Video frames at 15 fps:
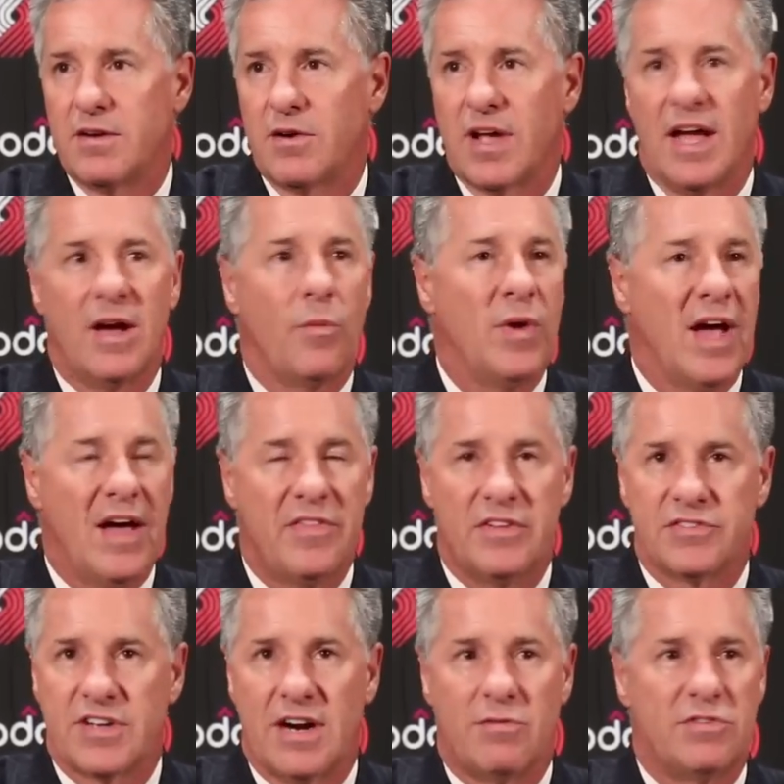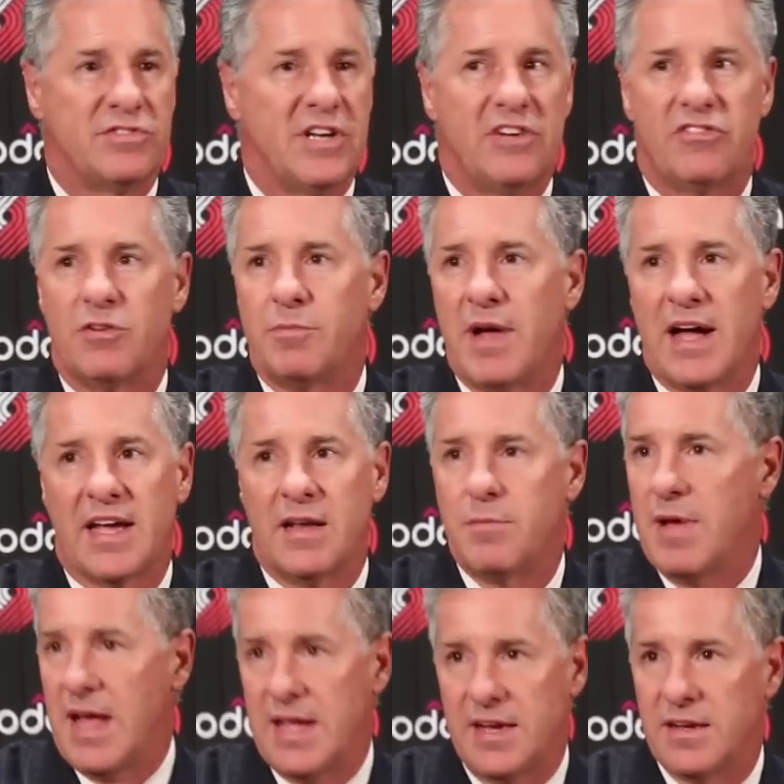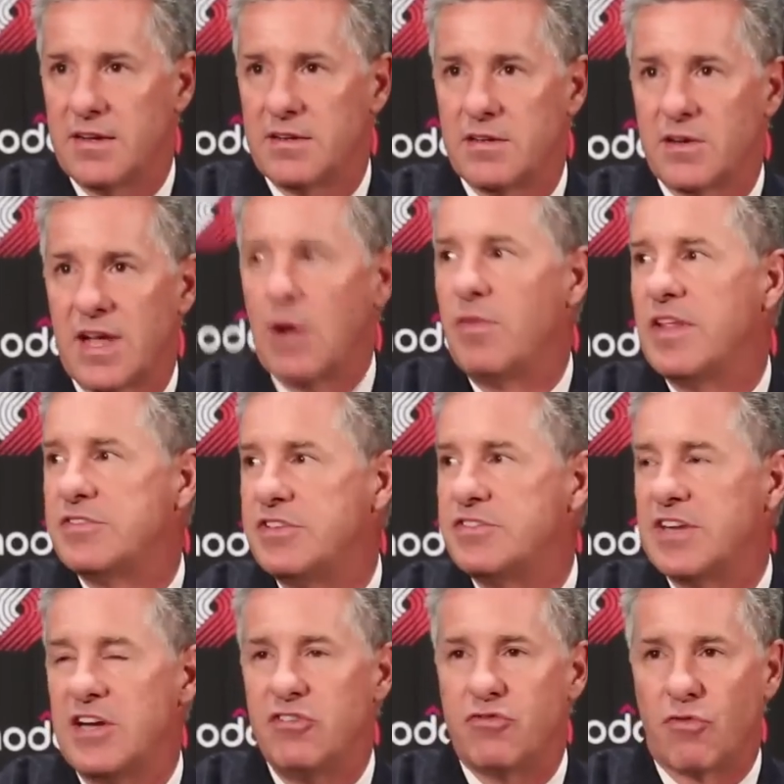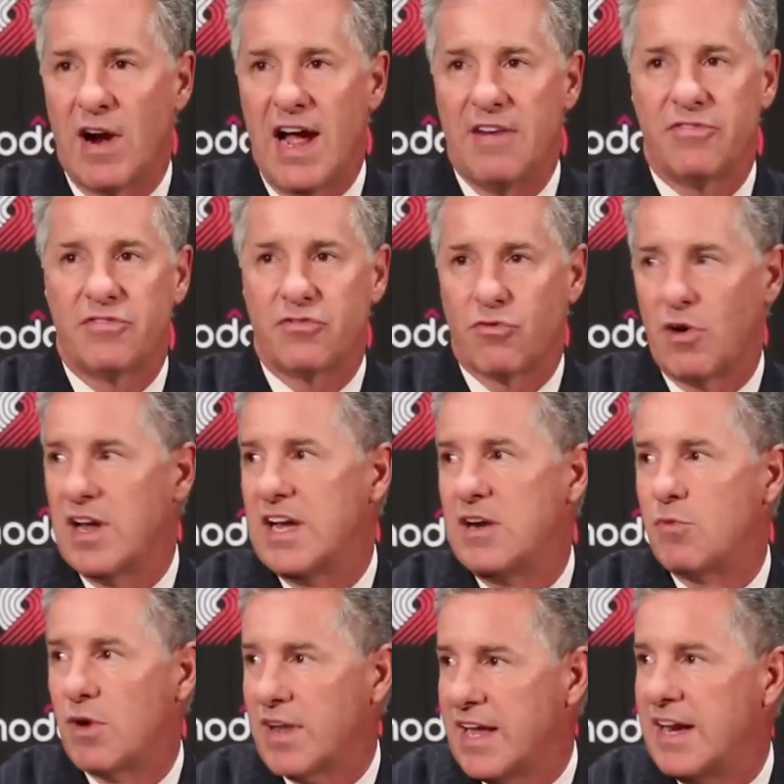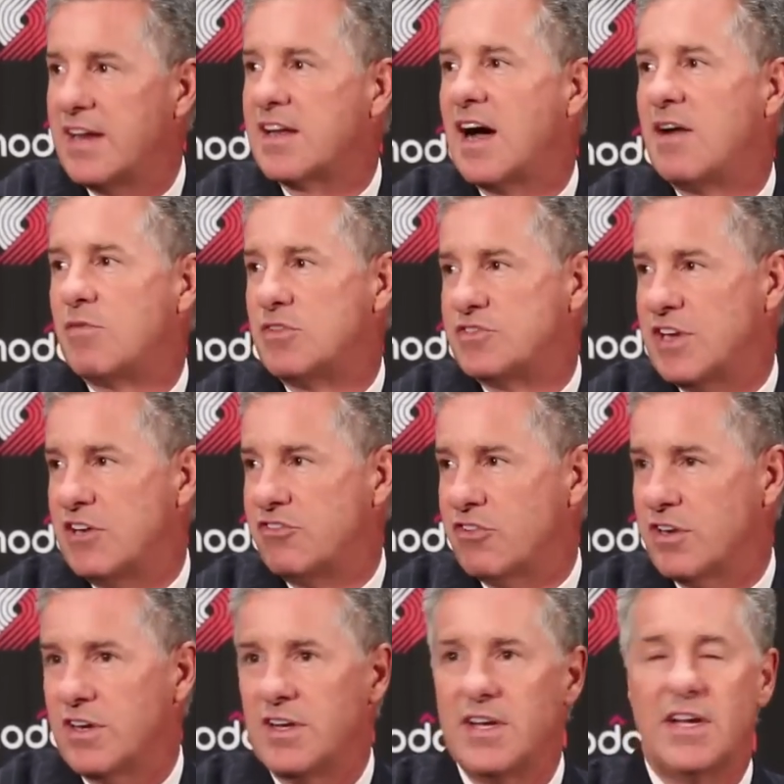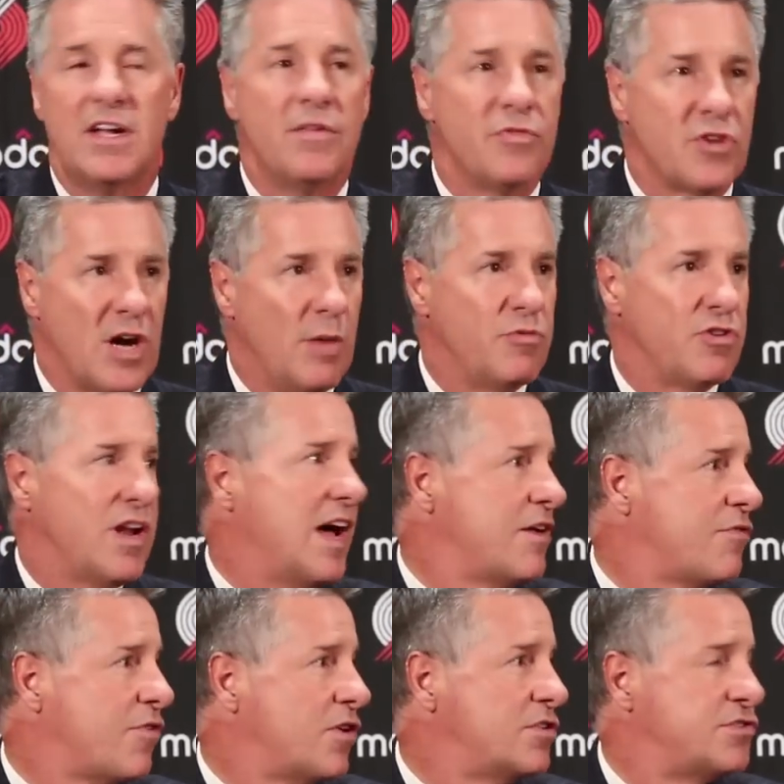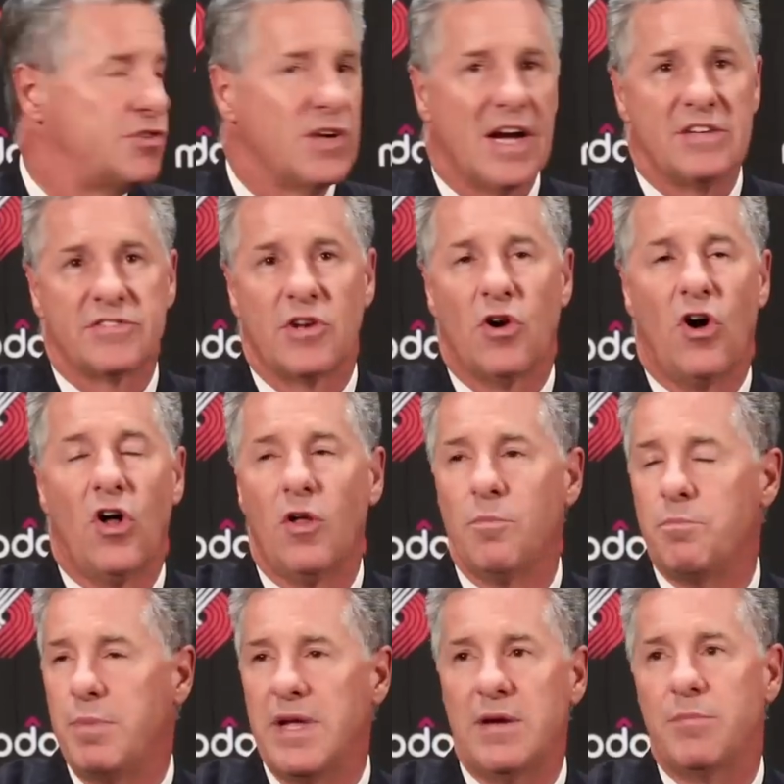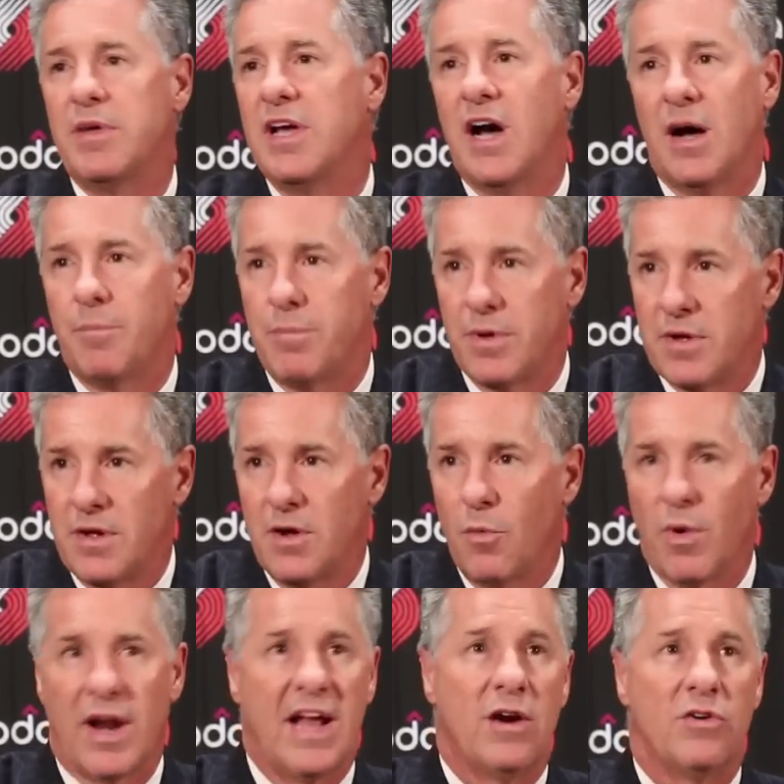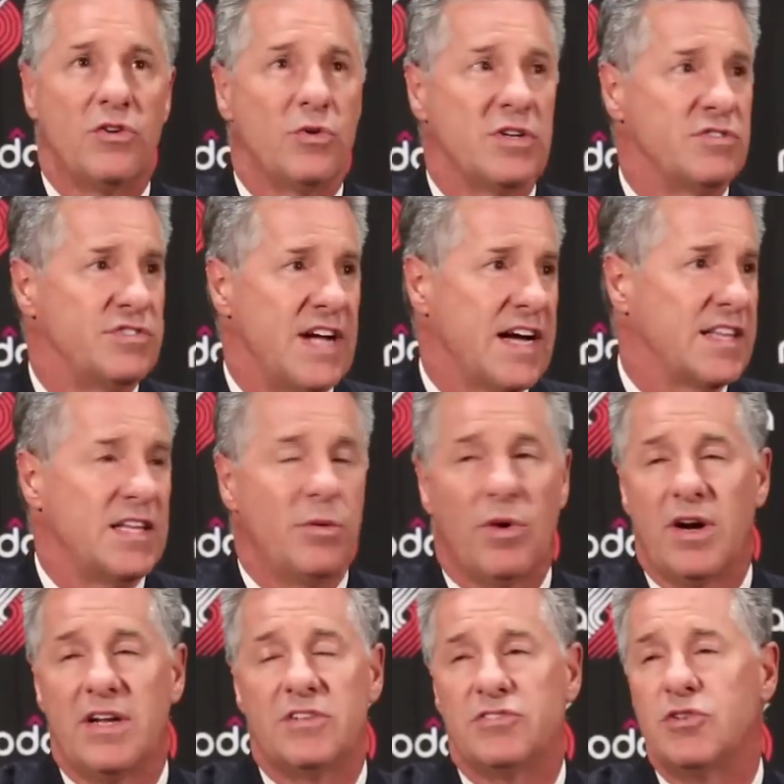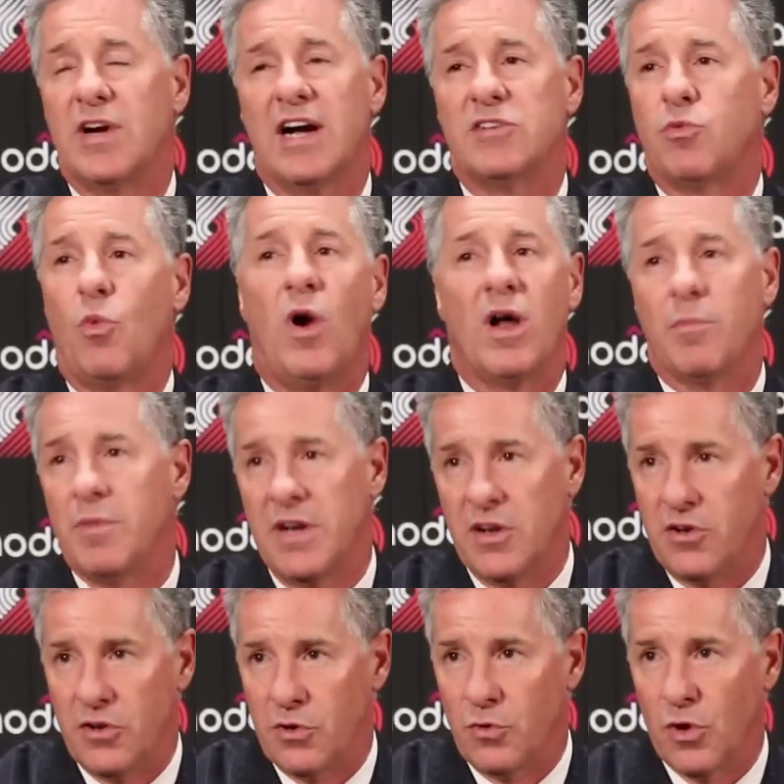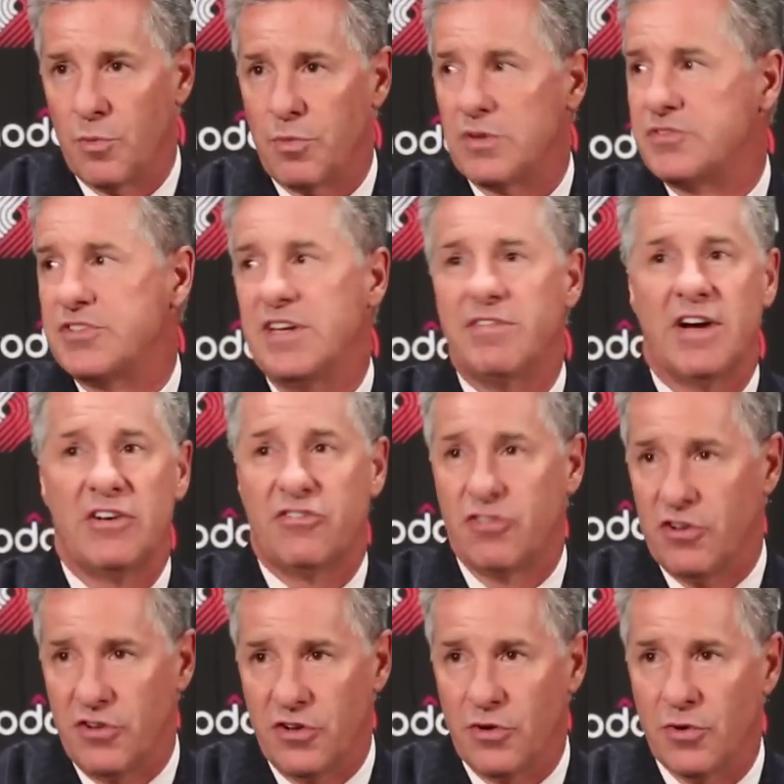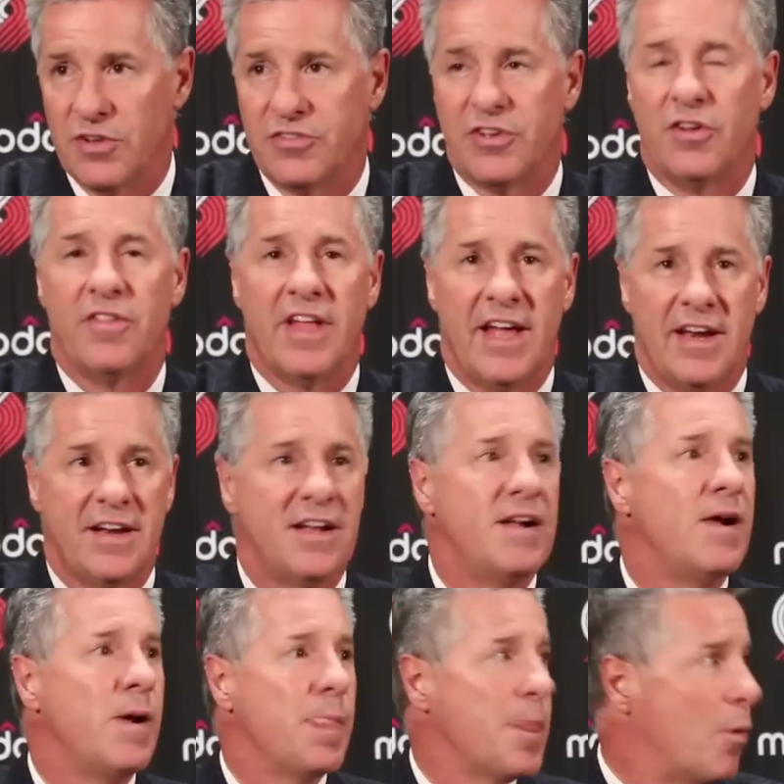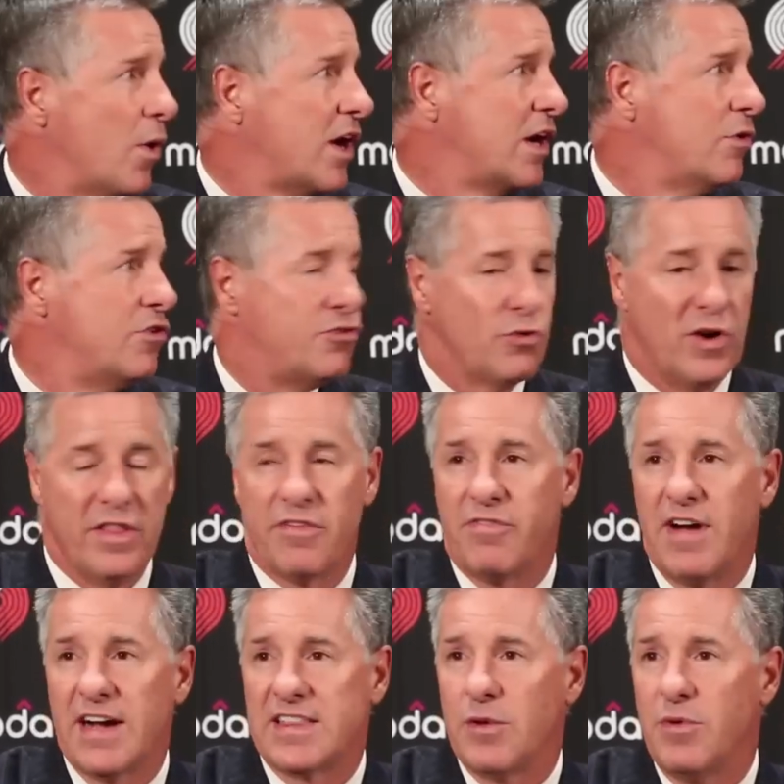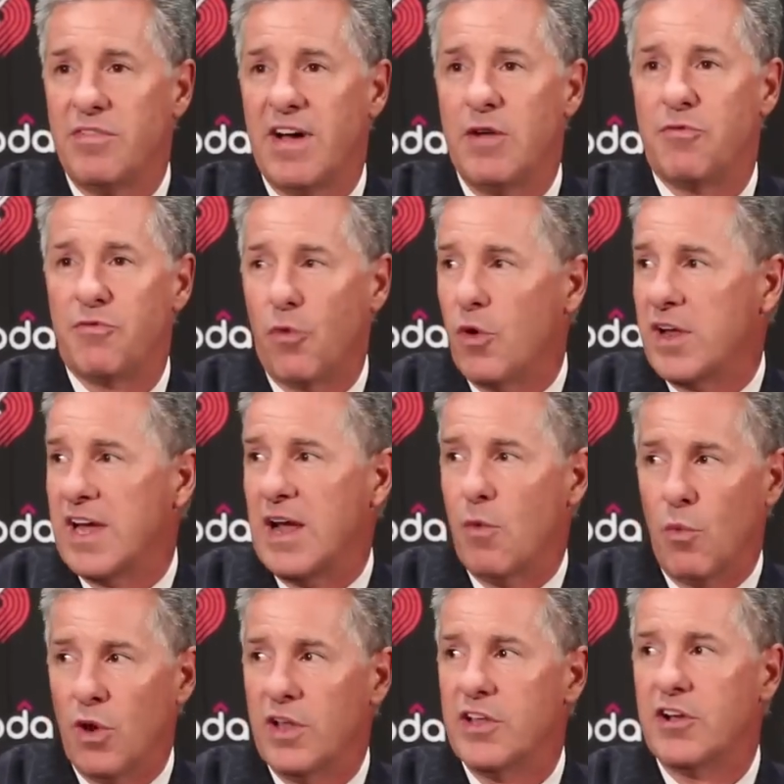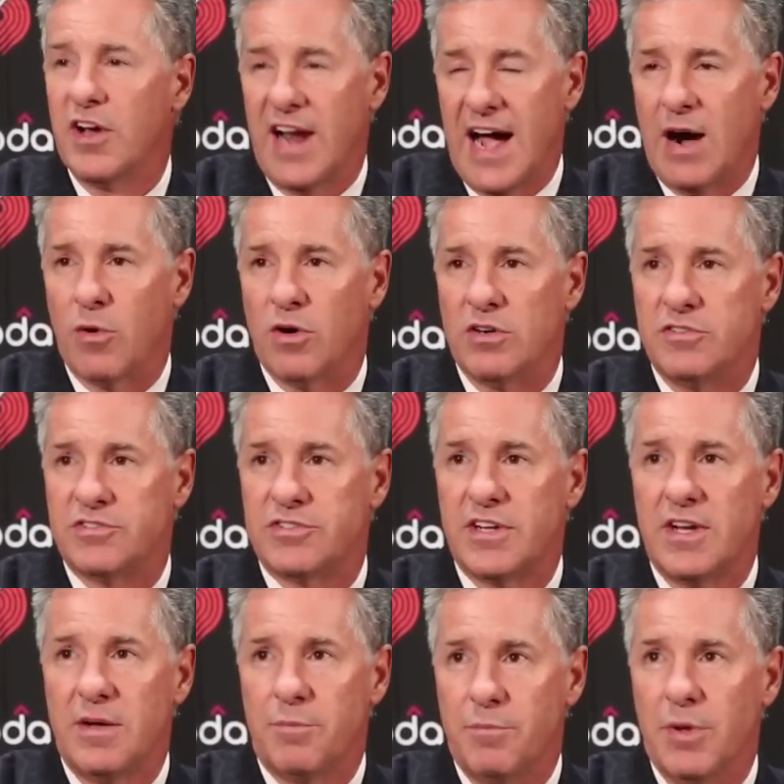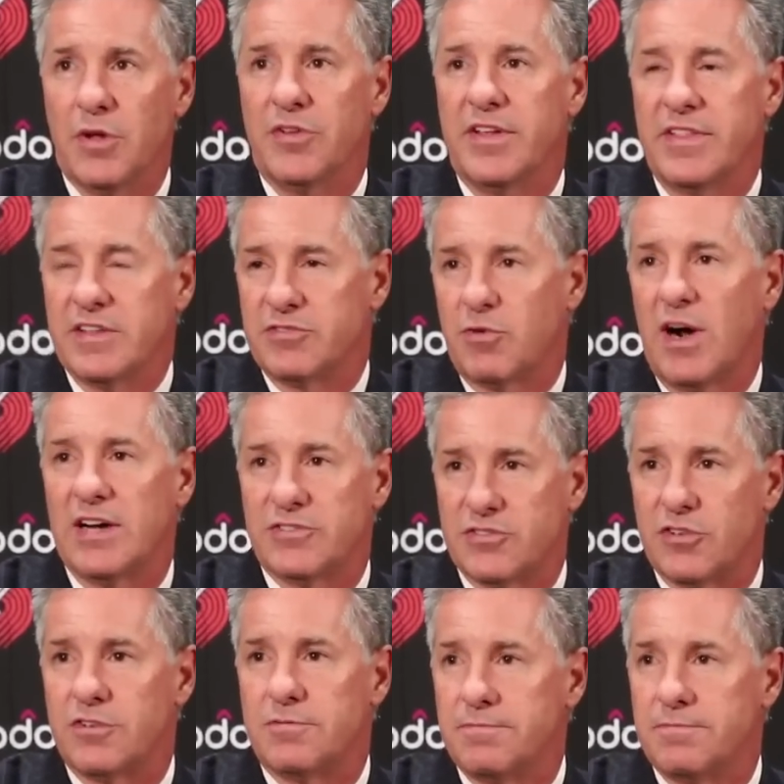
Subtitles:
Okay? We had this conversation back in May. Okay? This is a draft trade-related conversation. Come July 1st, you guys can all beat me up when I don't do exactly what it is you guys want me to do or perceive I should do. Until then, we're going to enjoy the fact that we've had 48 really good hours building this roster.